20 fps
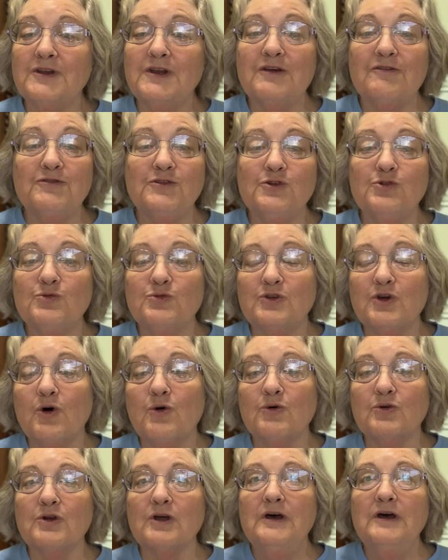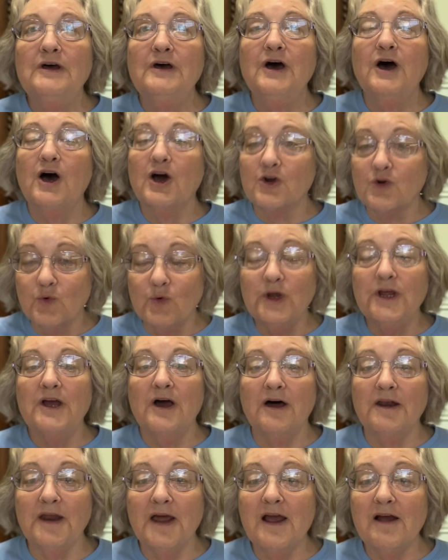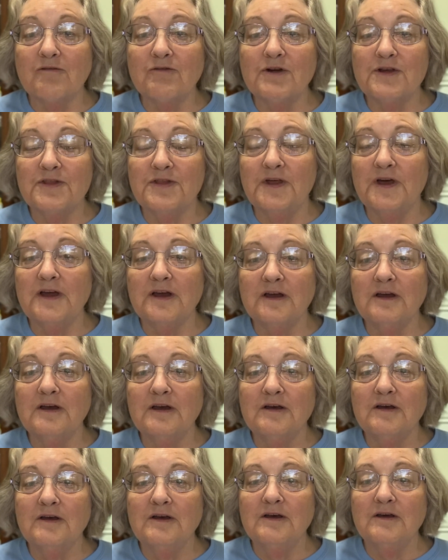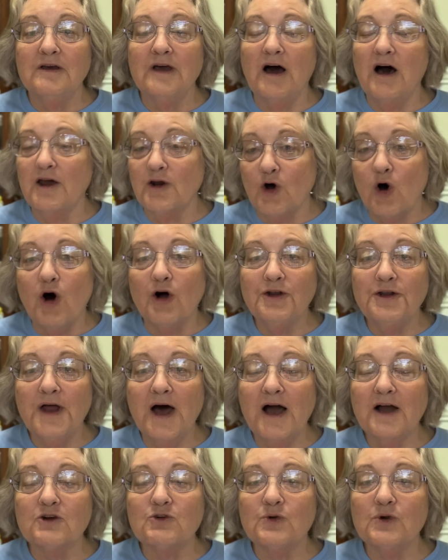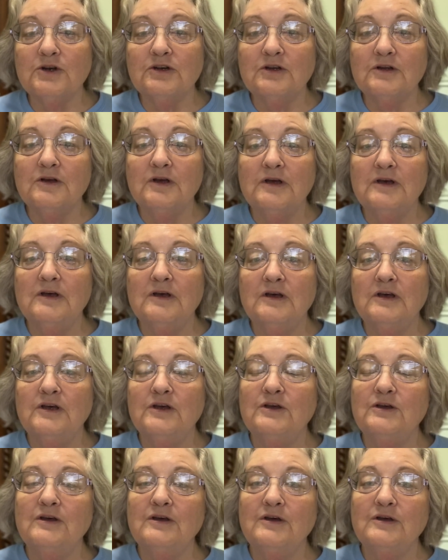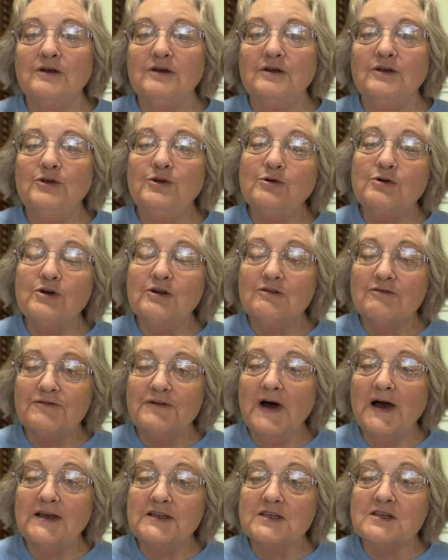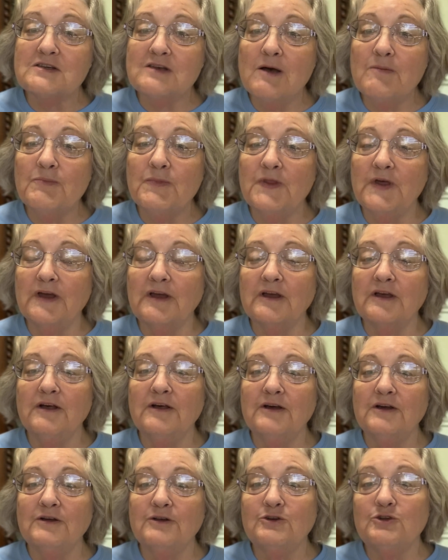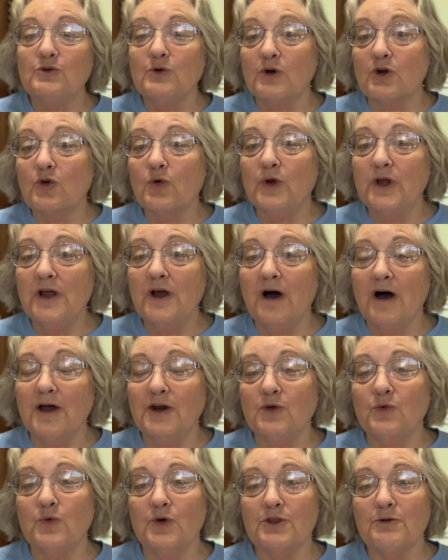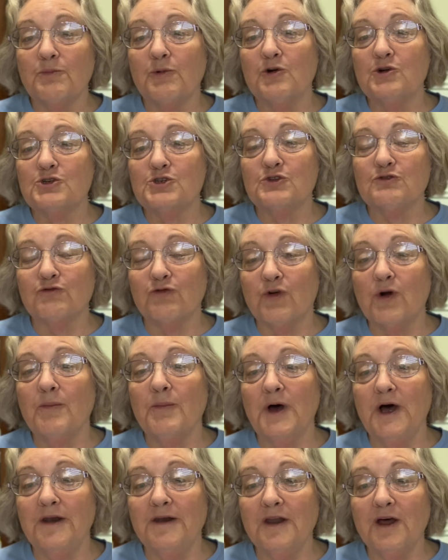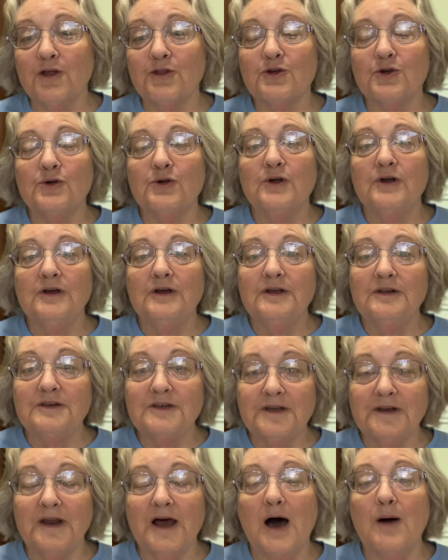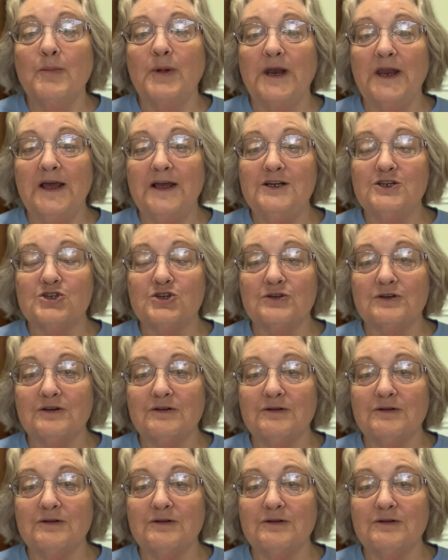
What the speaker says: if you don't agree on everything, on all doctrine. You can find something to agree on with a person from another denomination.